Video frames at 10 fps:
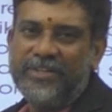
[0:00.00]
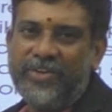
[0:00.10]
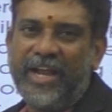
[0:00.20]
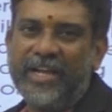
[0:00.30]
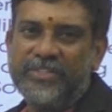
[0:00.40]

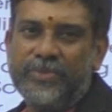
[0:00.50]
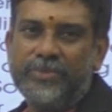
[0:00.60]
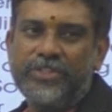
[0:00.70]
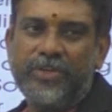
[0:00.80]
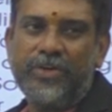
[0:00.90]
track
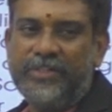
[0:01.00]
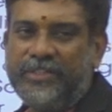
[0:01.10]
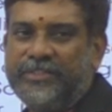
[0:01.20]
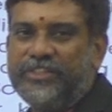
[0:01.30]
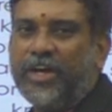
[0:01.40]
suits
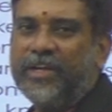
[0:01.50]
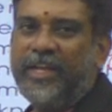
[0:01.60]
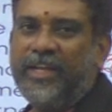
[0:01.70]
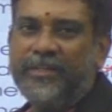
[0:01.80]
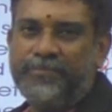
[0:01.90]
or
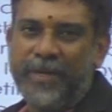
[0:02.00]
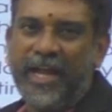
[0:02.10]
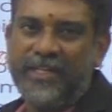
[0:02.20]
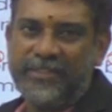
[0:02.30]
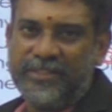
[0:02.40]
jogging
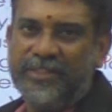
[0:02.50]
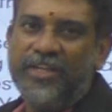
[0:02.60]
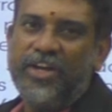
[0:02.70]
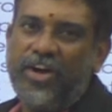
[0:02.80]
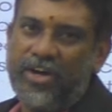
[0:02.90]
pants
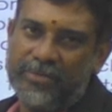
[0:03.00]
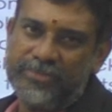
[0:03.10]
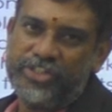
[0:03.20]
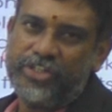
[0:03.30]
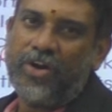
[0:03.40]
or
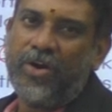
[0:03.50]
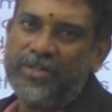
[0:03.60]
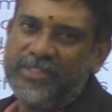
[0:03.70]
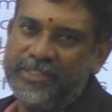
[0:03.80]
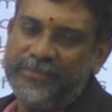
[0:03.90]

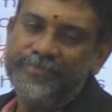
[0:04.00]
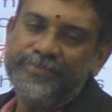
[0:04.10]
shorts,